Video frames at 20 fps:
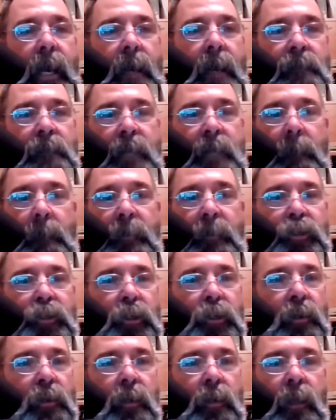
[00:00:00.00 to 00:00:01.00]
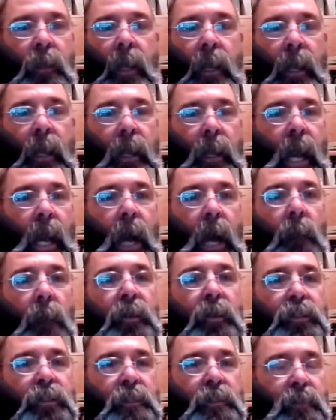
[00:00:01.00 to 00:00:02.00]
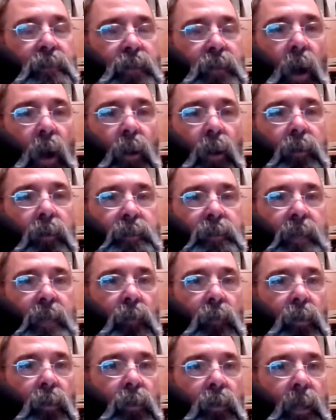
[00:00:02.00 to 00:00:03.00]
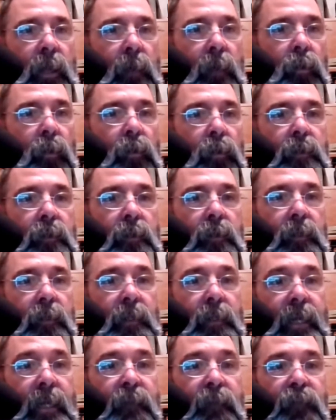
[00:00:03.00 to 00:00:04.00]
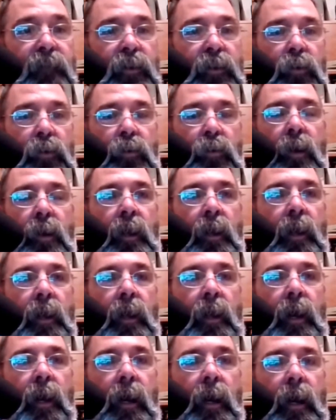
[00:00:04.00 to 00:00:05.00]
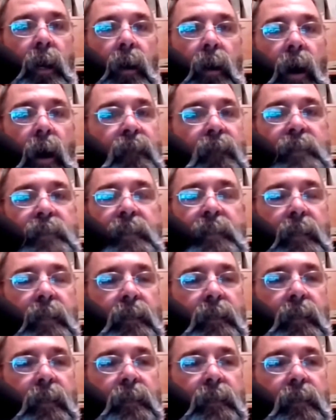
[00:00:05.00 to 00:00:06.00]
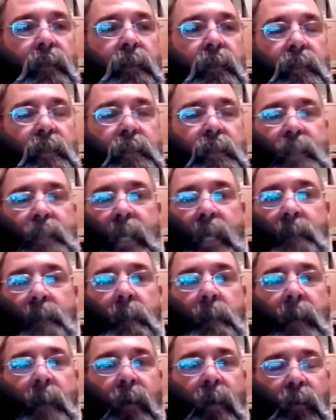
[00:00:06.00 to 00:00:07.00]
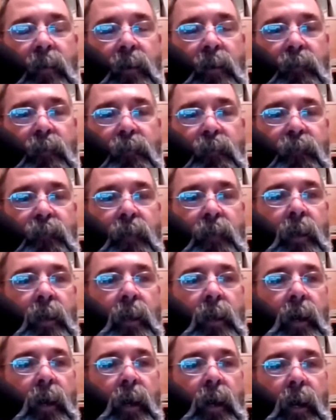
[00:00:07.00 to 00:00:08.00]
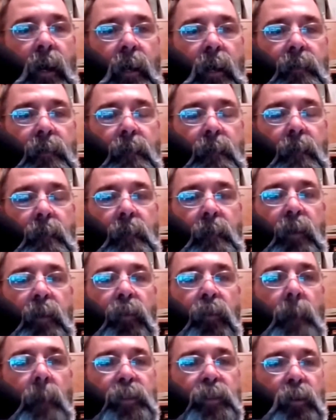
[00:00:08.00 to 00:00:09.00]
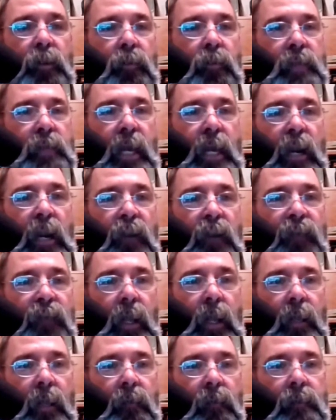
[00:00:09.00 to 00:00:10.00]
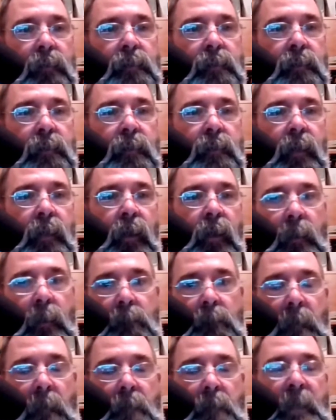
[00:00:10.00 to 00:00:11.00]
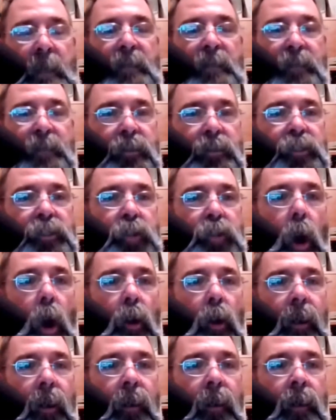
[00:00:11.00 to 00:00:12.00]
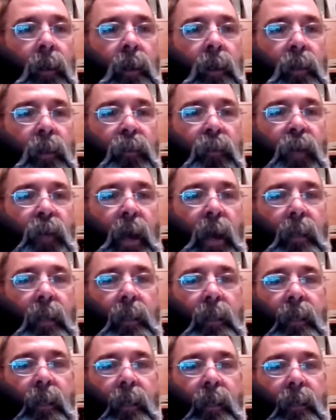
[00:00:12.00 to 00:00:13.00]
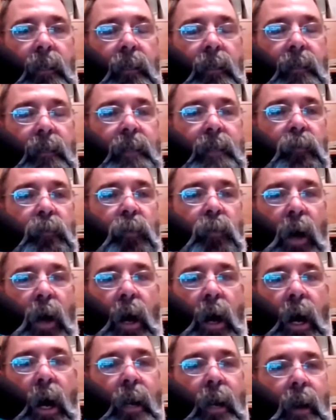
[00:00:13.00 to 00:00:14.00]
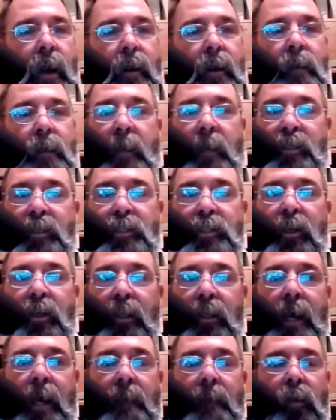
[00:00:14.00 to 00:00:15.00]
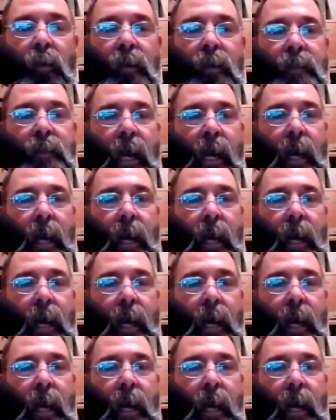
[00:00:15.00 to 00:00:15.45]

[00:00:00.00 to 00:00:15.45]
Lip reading: time, temperature, and how much tolerance they will give you. Obviously, it did the same amount of interruption of those hair follicles and basically scarring that it did with a hot iron, but it just took a lot more